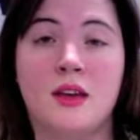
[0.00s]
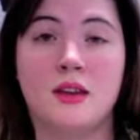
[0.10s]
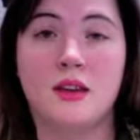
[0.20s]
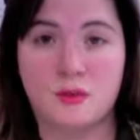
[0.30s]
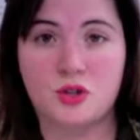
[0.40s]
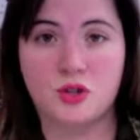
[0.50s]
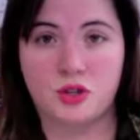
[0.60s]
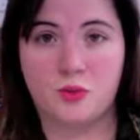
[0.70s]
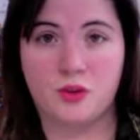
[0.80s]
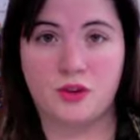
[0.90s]
Now, I'm sure
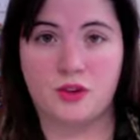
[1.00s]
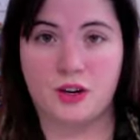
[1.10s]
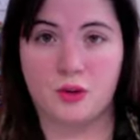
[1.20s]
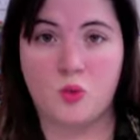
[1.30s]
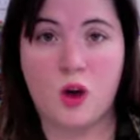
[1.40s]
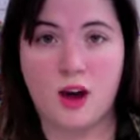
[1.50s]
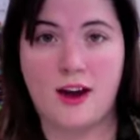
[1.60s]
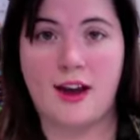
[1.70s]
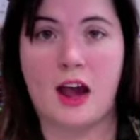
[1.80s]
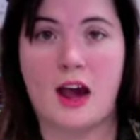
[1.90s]
you're wondering
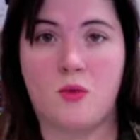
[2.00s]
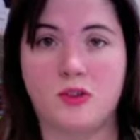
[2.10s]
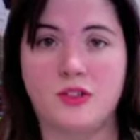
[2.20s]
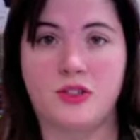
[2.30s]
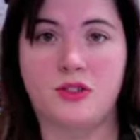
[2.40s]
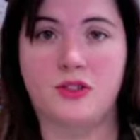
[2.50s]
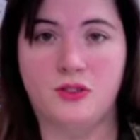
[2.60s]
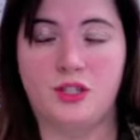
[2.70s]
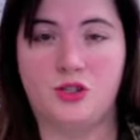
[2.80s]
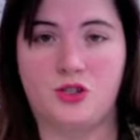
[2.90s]
why I want you to do
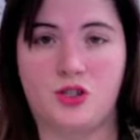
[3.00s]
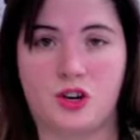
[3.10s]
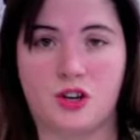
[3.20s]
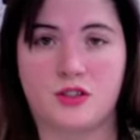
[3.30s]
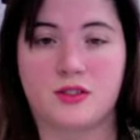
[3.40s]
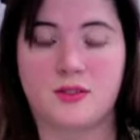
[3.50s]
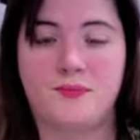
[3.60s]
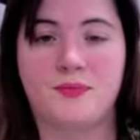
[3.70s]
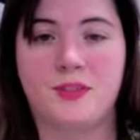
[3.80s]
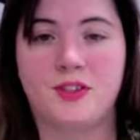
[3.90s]
these charts.
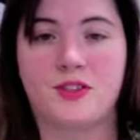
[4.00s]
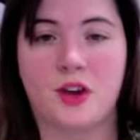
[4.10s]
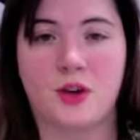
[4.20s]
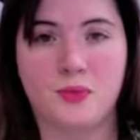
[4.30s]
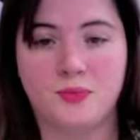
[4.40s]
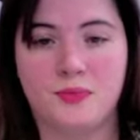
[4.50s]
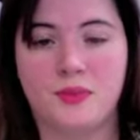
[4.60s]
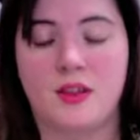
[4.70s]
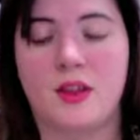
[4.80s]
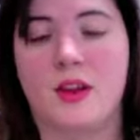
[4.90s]
So,
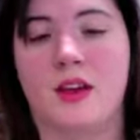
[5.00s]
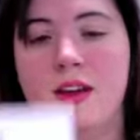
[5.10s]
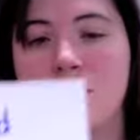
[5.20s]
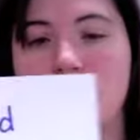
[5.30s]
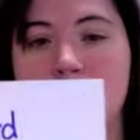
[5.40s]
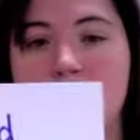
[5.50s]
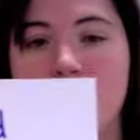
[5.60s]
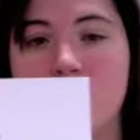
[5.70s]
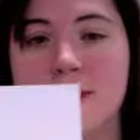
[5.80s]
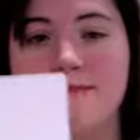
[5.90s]
here's your
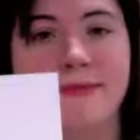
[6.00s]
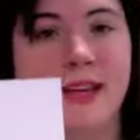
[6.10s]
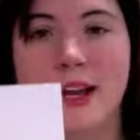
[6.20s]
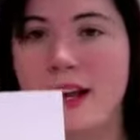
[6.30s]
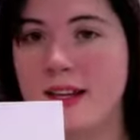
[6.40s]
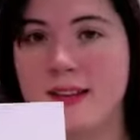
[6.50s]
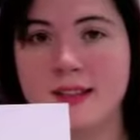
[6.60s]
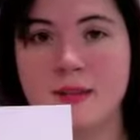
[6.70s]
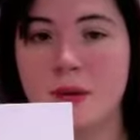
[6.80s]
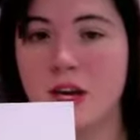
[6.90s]
question, and I need
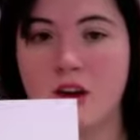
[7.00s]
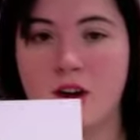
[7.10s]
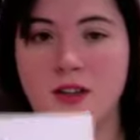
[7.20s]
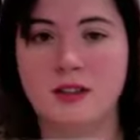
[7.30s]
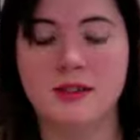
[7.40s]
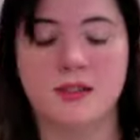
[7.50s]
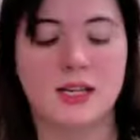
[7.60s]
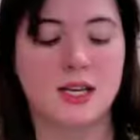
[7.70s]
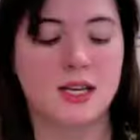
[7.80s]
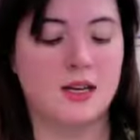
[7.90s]
this because,
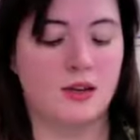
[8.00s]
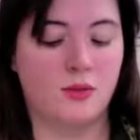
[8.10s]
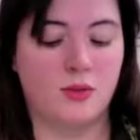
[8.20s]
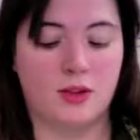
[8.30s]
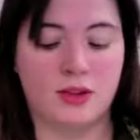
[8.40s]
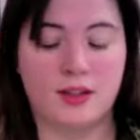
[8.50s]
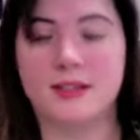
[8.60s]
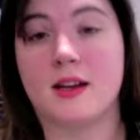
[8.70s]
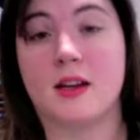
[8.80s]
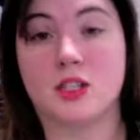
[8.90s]
well, it's
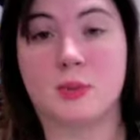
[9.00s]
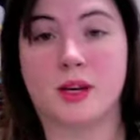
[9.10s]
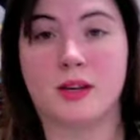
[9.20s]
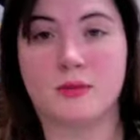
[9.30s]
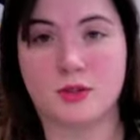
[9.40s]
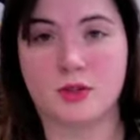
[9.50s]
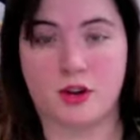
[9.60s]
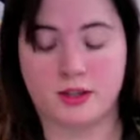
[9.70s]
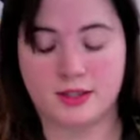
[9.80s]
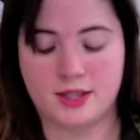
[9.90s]
not just because Ms.
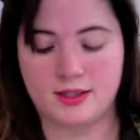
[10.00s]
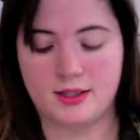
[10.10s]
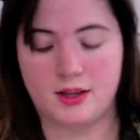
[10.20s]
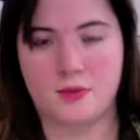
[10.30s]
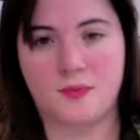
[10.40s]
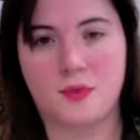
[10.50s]
Clark said so.